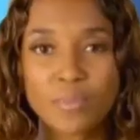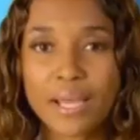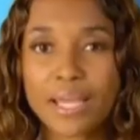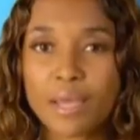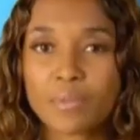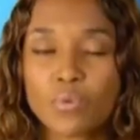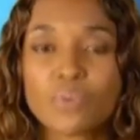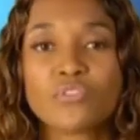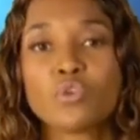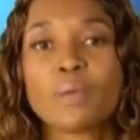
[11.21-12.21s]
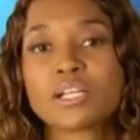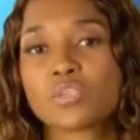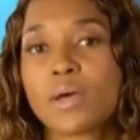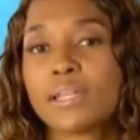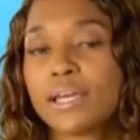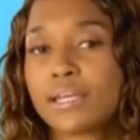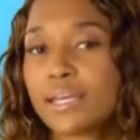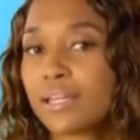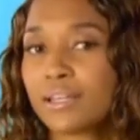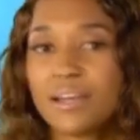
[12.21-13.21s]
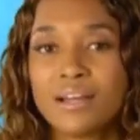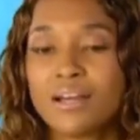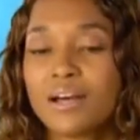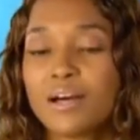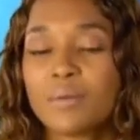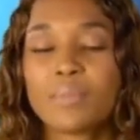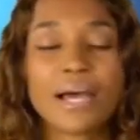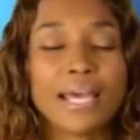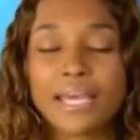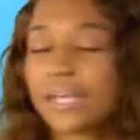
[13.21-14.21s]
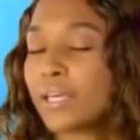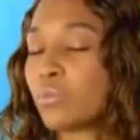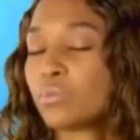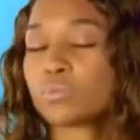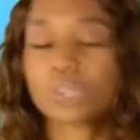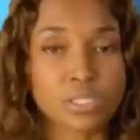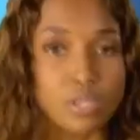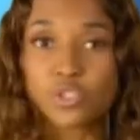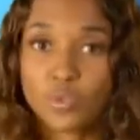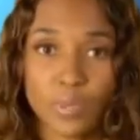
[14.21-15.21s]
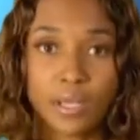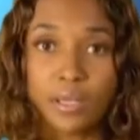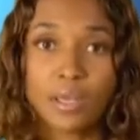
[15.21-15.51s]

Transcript: Miami, we flew back to Atlanta and my head was still spinning.